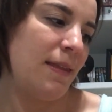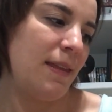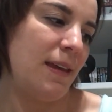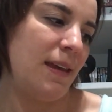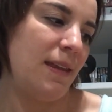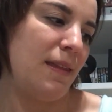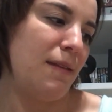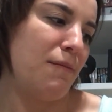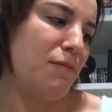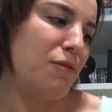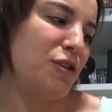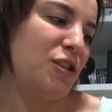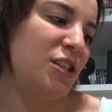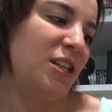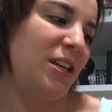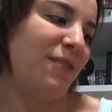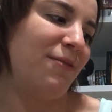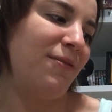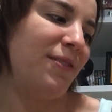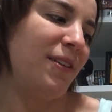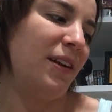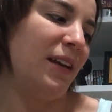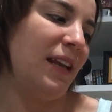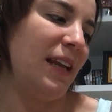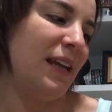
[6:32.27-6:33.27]
Then the mushy
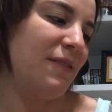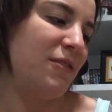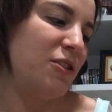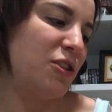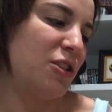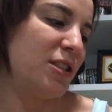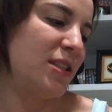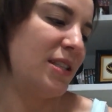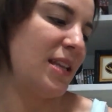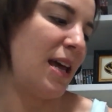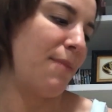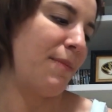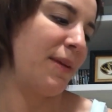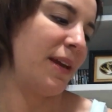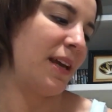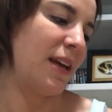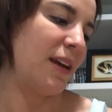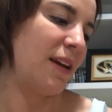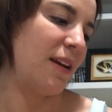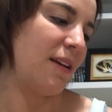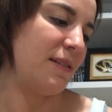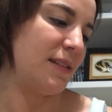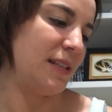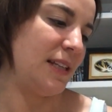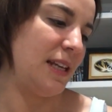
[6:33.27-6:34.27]
food leaves your stomach
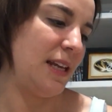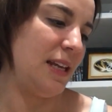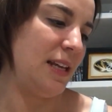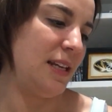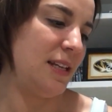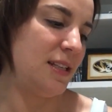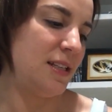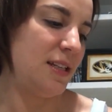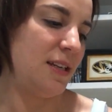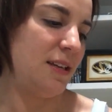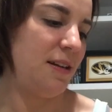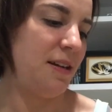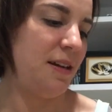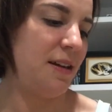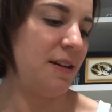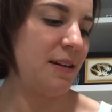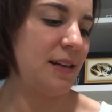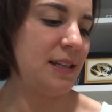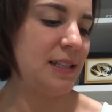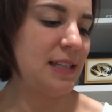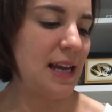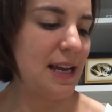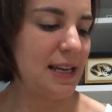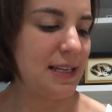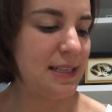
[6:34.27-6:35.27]
and goes into your
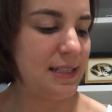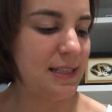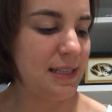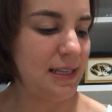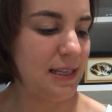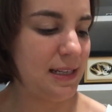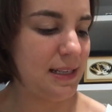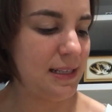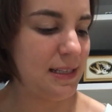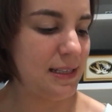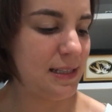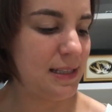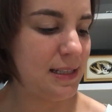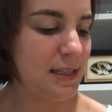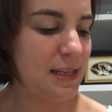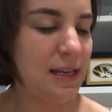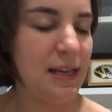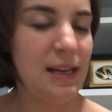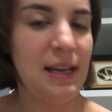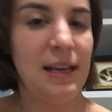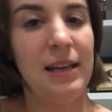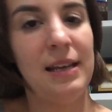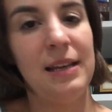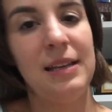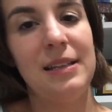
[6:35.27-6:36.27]
intestines.
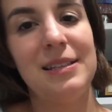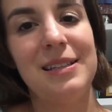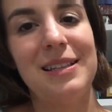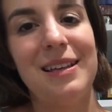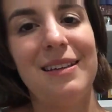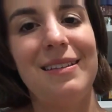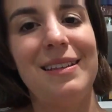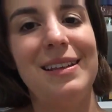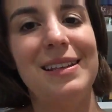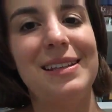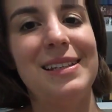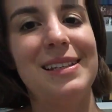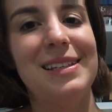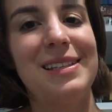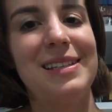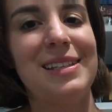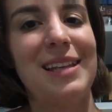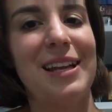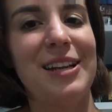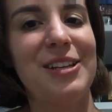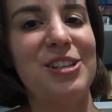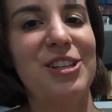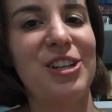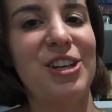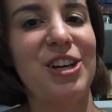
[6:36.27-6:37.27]
So this is
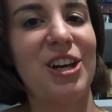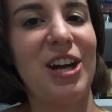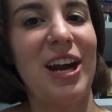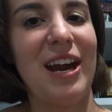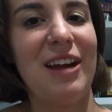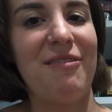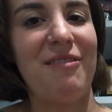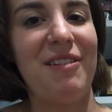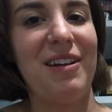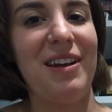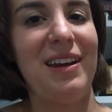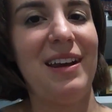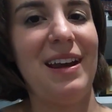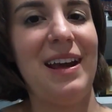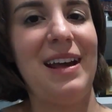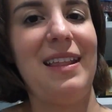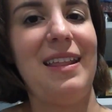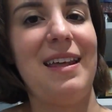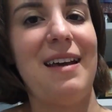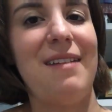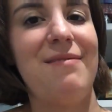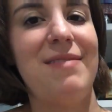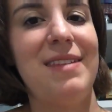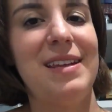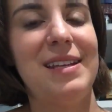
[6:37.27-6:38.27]
such a great one. I
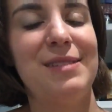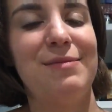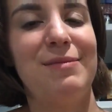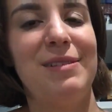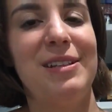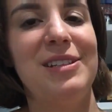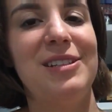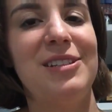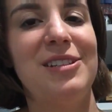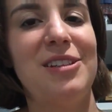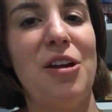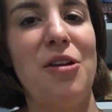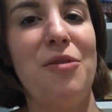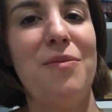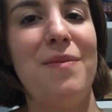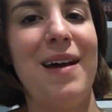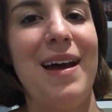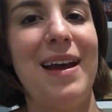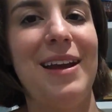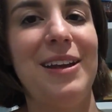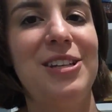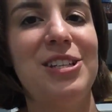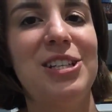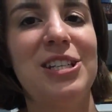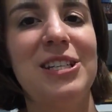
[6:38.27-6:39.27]
love this one so
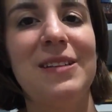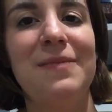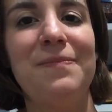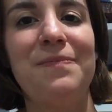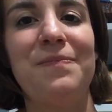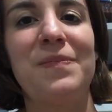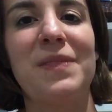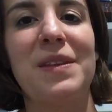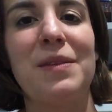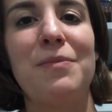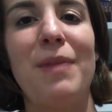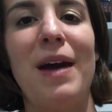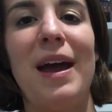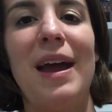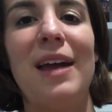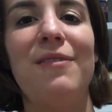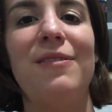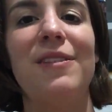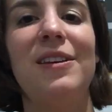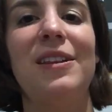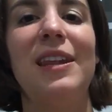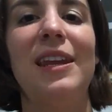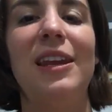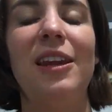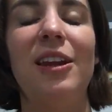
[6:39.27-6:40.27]
much. But
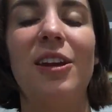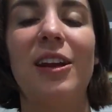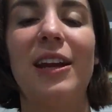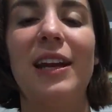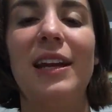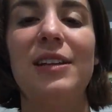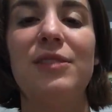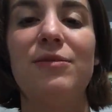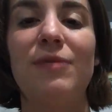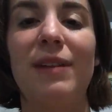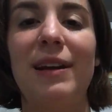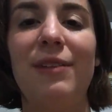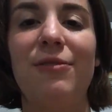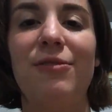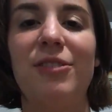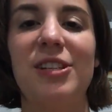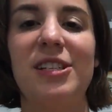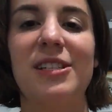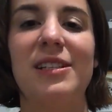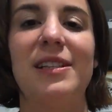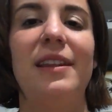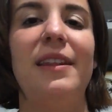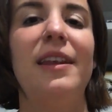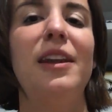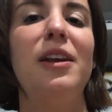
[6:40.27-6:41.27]
if you think your kid's ready for
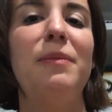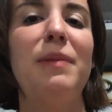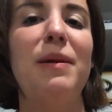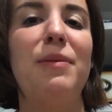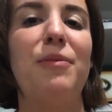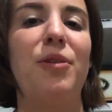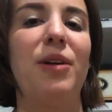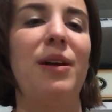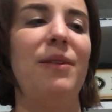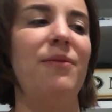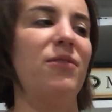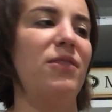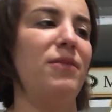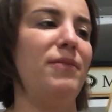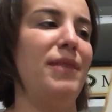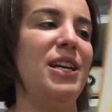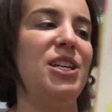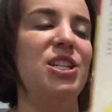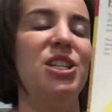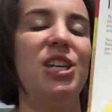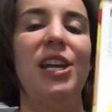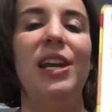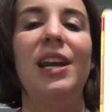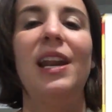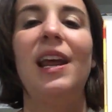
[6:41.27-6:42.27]
just a little bit more
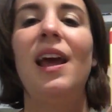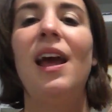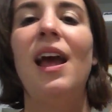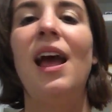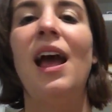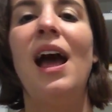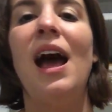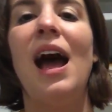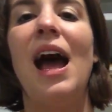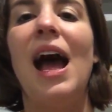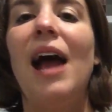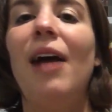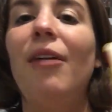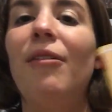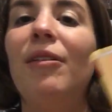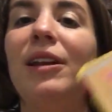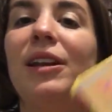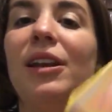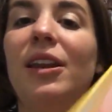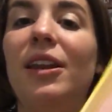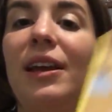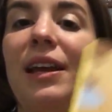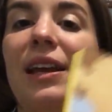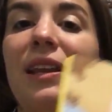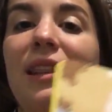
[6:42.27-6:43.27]
information, I
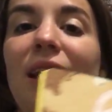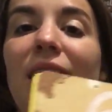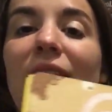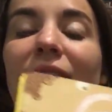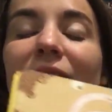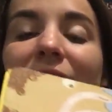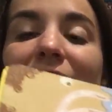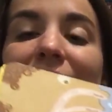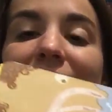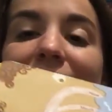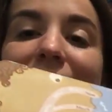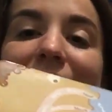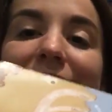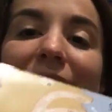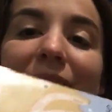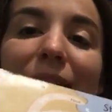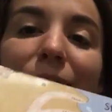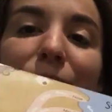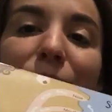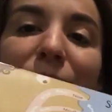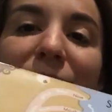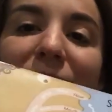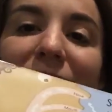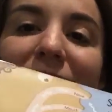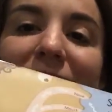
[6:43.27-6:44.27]
would look at the Look
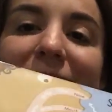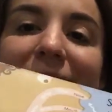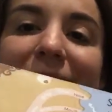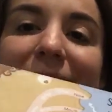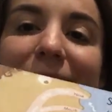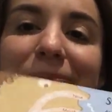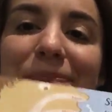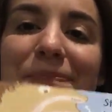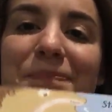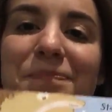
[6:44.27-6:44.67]
Inside books.